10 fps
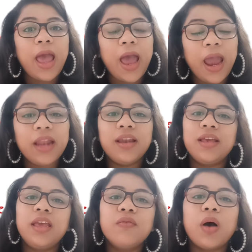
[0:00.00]

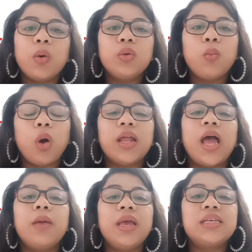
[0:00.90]
and give out what
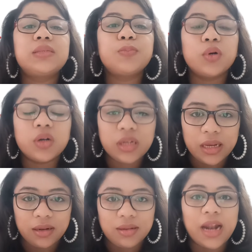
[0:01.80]
I am expert in.